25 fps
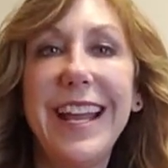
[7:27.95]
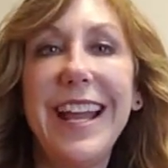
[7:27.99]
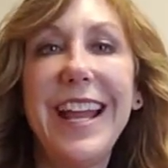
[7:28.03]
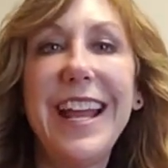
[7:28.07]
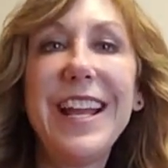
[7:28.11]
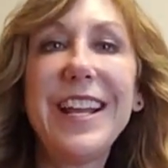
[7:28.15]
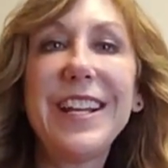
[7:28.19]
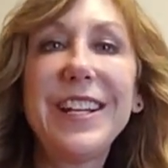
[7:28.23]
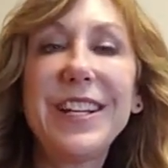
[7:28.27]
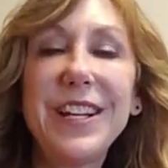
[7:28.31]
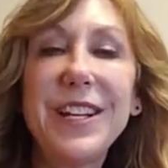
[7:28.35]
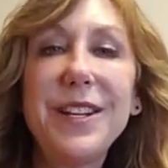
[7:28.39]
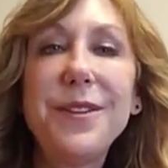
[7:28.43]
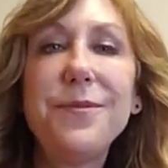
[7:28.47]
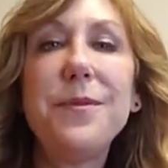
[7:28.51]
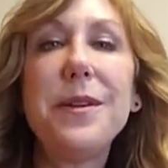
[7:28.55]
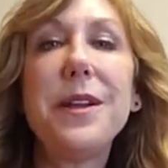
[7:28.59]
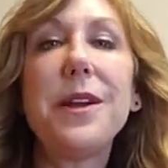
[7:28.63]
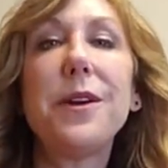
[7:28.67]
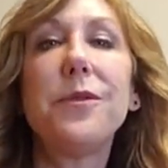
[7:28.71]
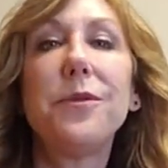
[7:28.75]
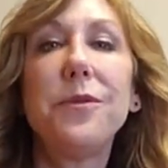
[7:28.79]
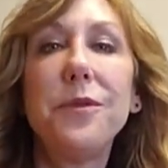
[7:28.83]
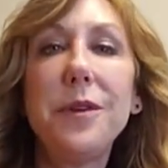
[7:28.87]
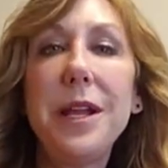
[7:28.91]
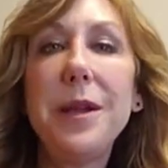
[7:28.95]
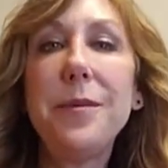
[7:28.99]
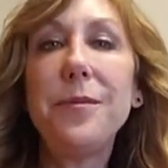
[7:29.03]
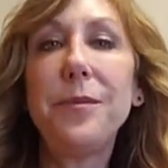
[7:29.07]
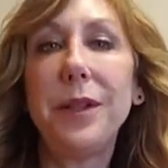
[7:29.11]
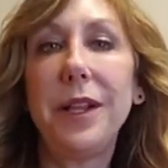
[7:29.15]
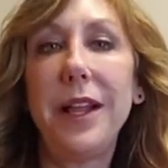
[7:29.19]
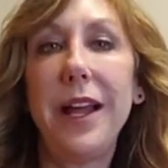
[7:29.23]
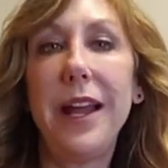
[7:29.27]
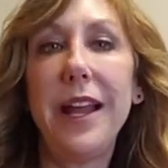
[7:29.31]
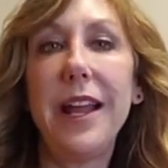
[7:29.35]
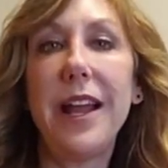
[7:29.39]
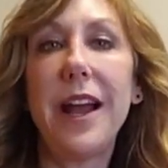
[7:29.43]
It could be a
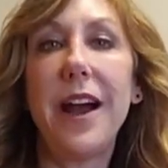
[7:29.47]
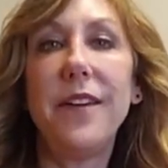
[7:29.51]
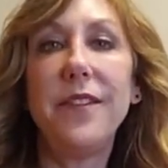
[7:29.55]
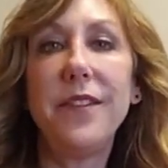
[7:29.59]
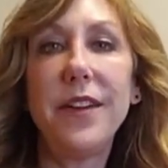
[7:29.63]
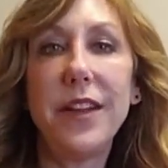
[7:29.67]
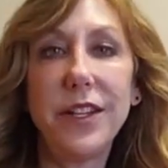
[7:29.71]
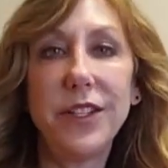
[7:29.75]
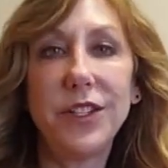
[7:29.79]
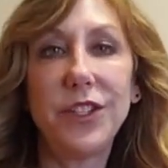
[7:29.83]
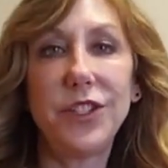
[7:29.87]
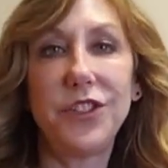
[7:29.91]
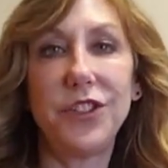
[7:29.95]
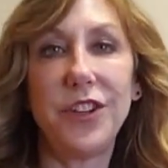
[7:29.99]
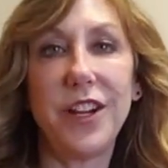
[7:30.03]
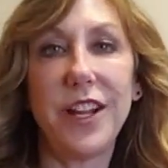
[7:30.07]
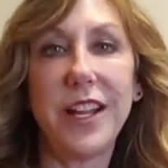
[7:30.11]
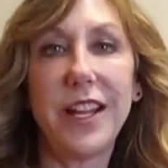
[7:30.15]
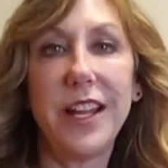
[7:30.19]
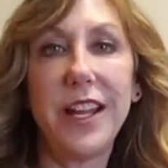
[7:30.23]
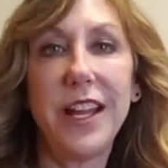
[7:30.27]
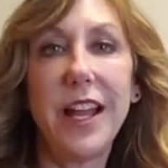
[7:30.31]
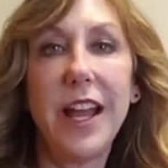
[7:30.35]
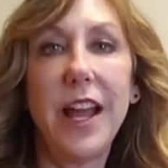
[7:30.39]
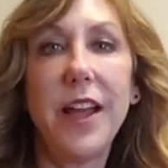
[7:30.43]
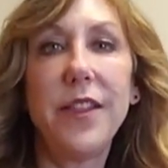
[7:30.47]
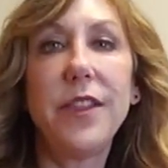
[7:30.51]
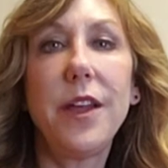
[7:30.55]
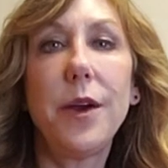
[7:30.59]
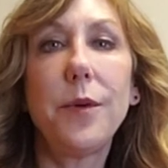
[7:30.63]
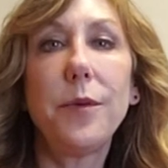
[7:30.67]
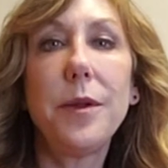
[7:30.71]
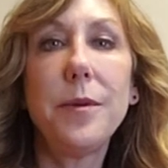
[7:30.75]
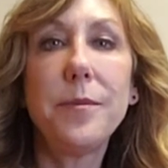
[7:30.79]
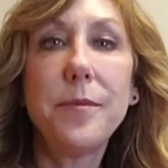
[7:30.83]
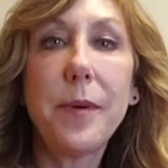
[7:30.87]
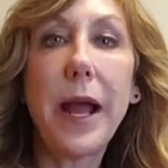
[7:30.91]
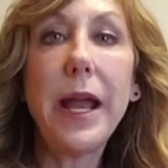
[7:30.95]
replay of history that
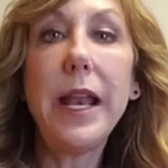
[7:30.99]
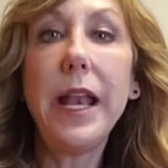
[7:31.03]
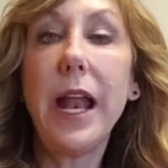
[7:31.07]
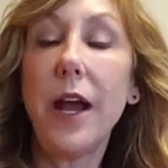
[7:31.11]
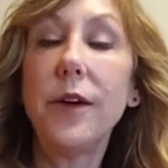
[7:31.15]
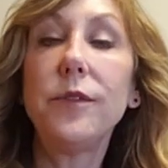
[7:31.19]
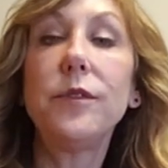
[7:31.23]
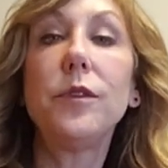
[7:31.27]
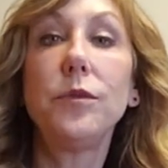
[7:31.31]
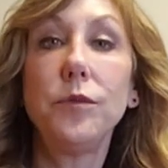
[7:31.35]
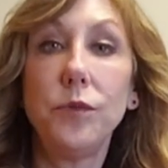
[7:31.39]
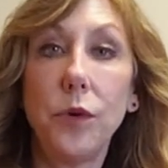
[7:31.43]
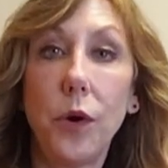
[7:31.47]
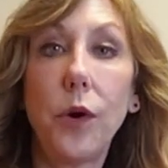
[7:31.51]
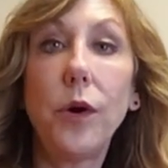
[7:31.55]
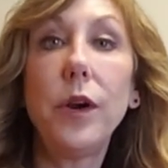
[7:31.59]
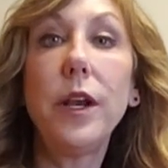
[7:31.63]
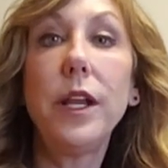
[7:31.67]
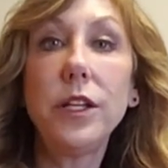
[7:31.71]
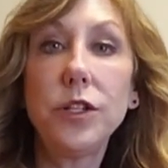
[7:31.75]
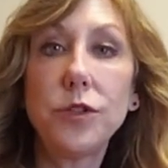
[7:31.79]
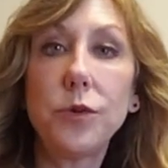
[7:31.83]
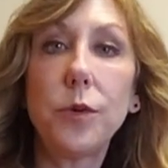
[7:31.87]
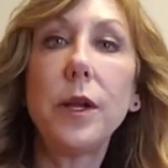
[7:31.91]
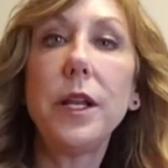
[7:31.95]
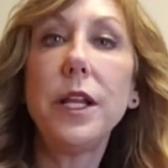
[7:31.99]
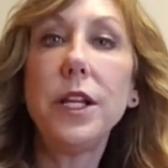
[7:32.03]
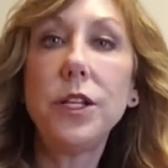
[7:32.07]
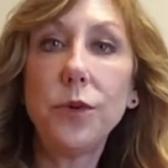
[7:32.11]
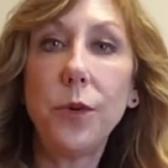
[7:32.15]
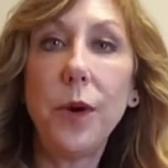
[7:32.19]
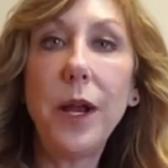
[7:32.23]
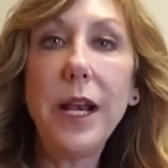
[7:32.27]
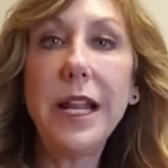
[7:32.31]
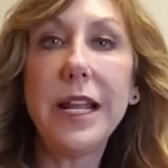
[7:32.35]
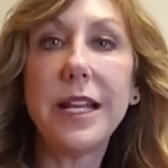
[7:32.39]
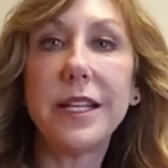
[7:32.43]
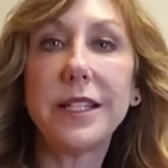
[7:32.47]
we might have a roaring
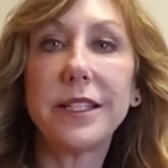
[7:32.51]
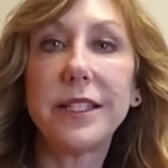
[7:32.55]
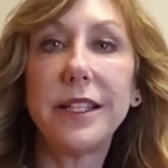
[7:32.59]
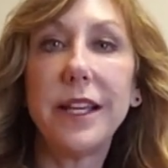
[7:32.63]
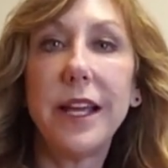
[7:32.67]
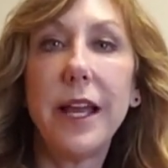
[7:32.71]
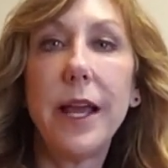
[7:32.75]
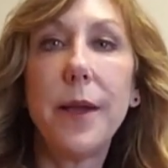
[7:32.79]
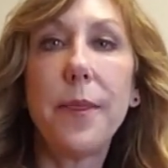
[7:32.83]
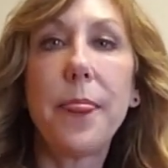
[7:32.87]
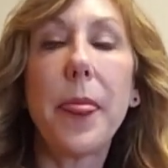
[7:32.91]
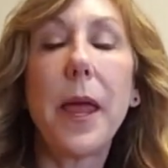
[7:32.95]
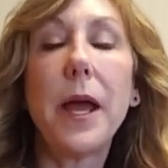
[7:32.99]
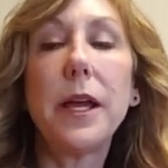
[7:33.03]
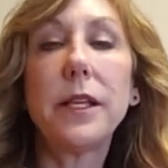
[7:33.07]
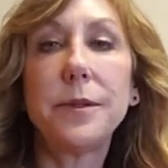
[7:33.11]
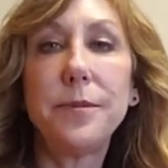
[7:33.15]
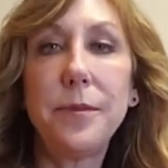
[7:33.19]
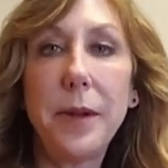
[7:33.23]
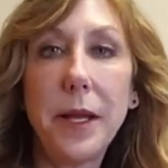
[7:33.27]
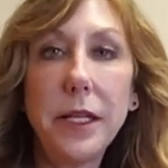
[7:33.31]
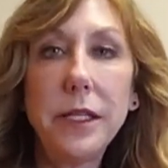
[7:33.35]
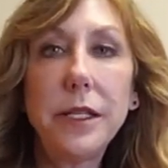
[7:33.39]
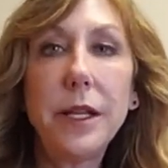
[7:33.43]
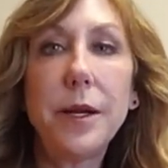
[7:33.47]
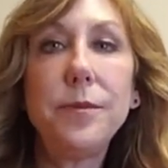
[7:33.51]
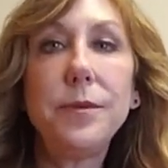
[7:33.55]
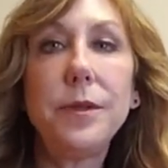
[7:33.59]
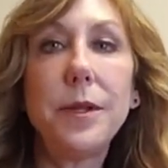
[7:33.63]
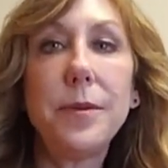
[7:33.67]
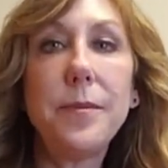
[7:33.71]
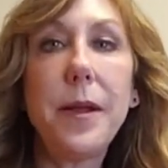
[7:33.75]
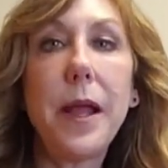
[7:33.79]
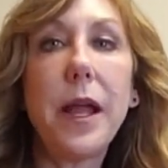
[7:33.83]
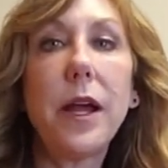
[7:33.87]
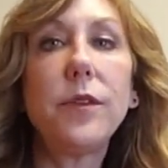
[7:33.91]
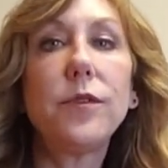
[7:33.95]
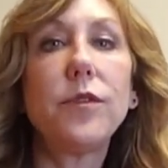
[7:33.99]
2020s as pent-up
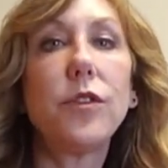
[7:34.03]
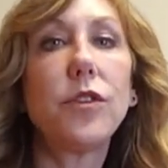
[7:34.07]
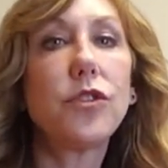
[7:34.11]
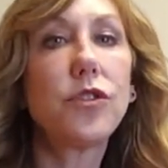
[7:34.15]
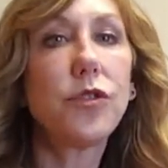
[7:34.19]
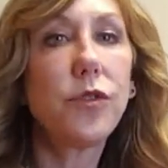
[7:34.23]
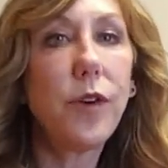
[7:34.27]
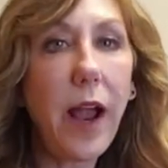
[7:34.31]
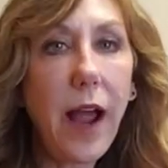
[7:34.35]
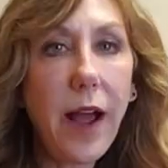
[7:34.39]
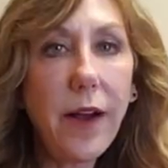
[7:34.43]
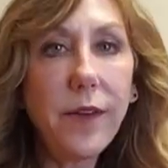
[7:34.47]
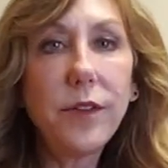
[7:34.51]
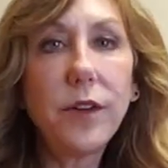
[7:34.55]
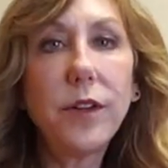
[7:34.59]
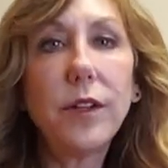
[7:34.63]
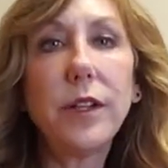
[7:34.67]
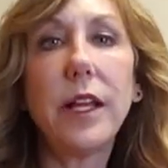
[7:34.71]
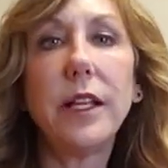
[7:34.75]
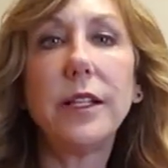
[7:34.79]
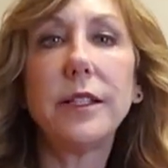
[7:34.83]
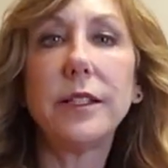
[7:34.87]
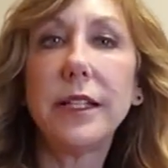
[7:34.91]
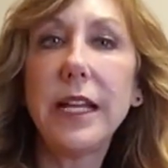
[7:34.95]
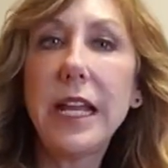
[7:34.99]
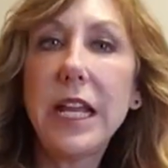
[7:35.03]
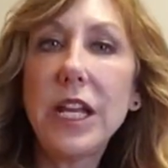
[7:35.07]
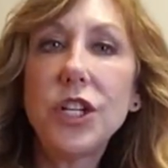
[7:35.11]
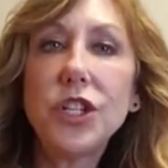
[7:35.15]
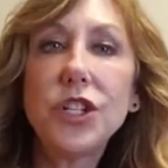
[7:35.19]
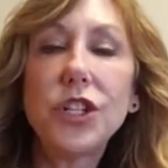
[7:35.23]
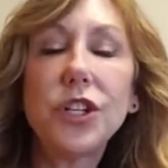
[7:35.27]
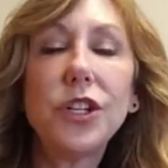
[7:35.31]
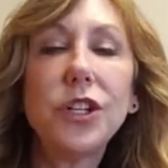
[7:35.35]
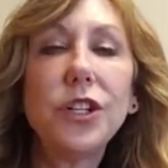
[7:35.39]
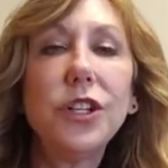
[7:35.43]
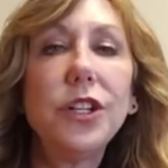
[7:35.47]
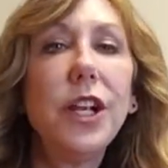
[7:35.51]
demand for travel and
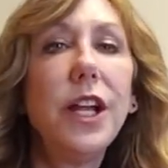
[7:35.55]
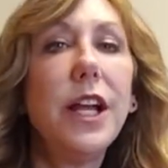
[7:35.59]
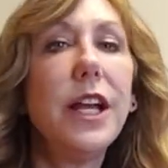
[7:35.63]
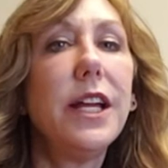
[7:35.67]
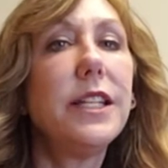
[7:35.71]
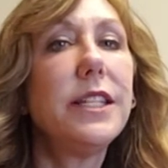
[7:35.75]
leisure,